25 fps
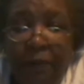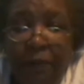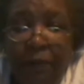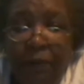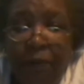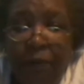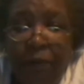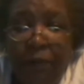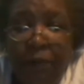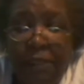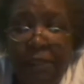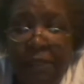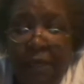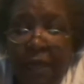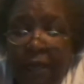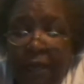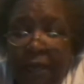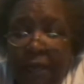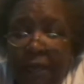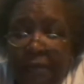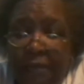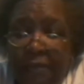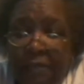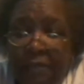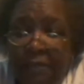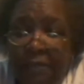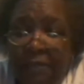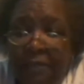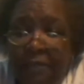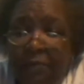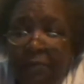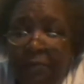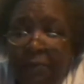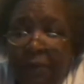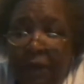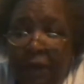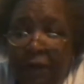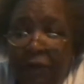which I guess
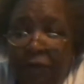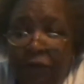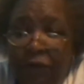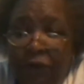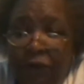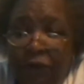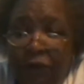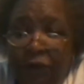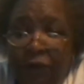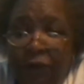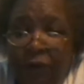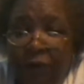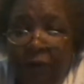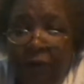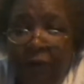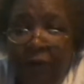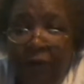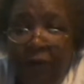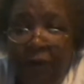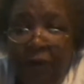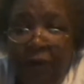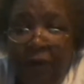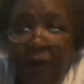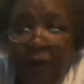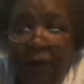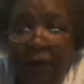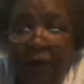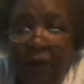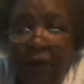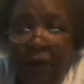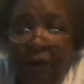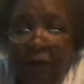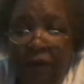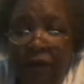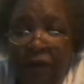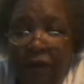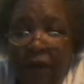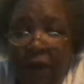is a measure
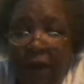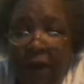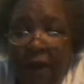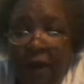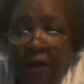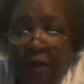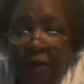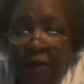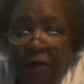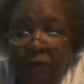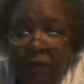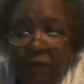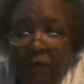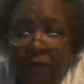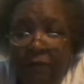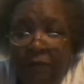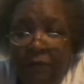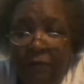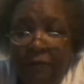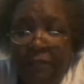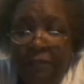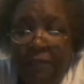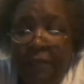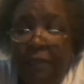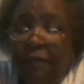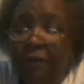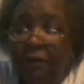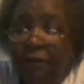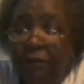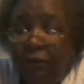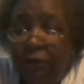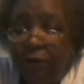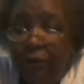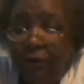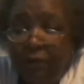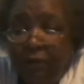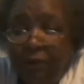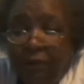of how
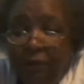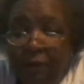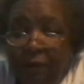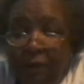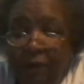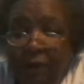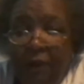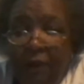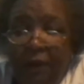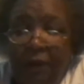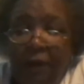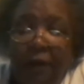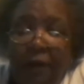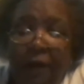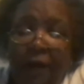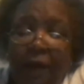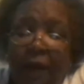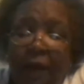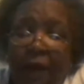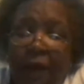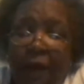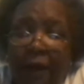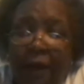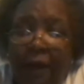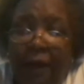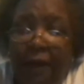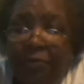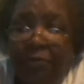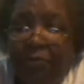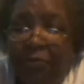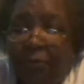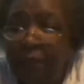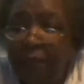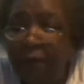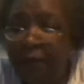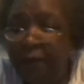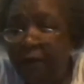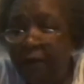cynical I
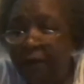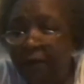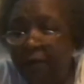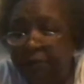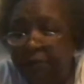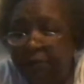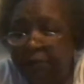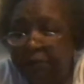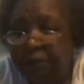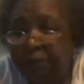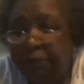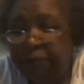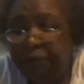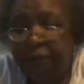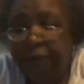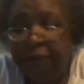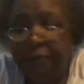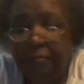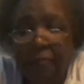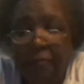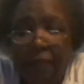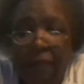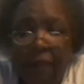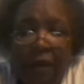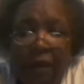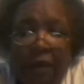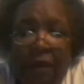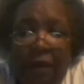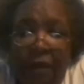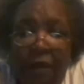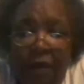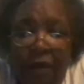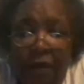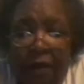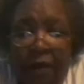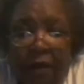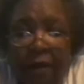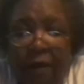had become
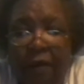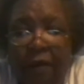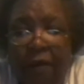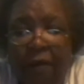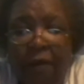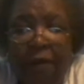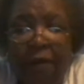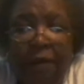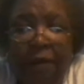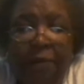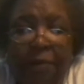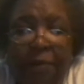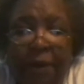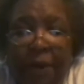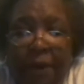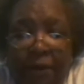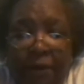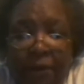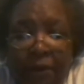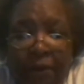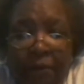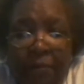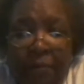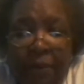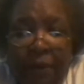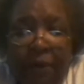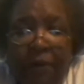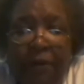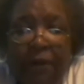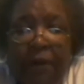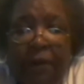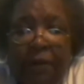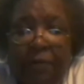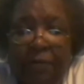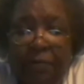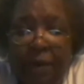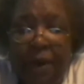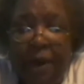about
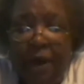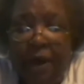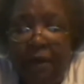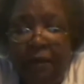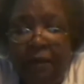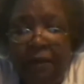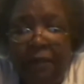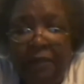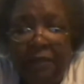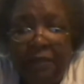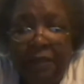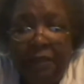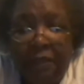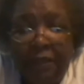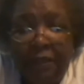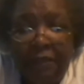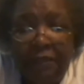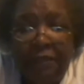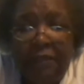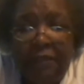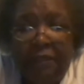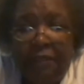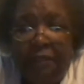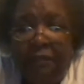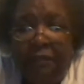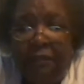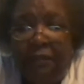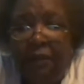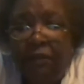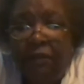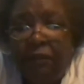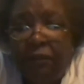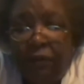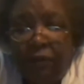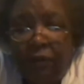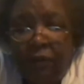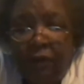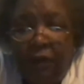American politics and the
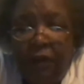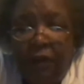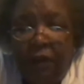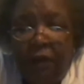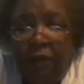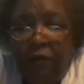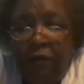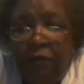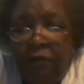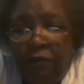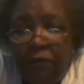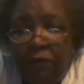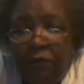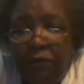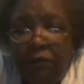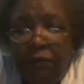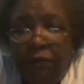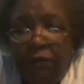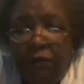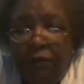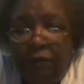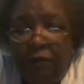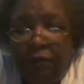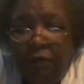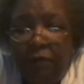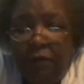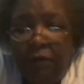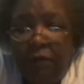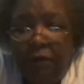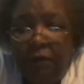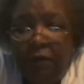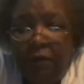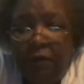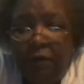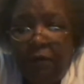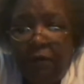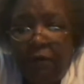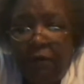level of
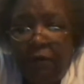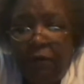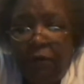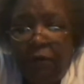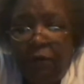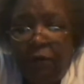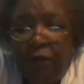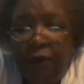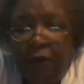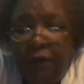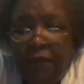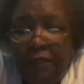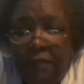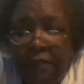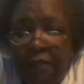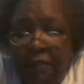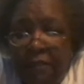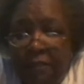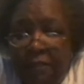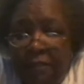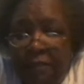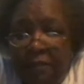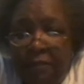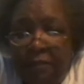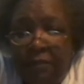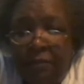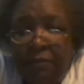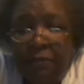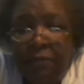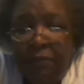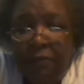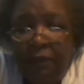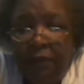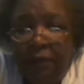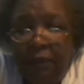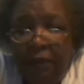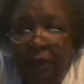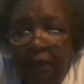
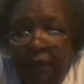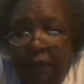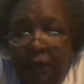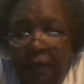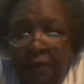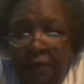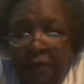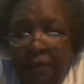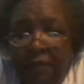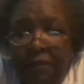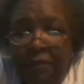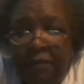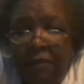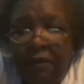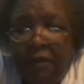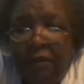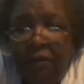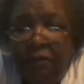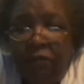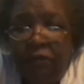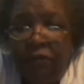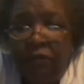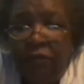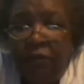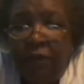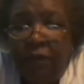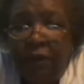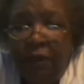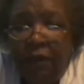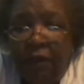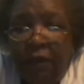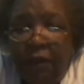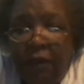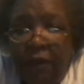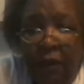racism in this country.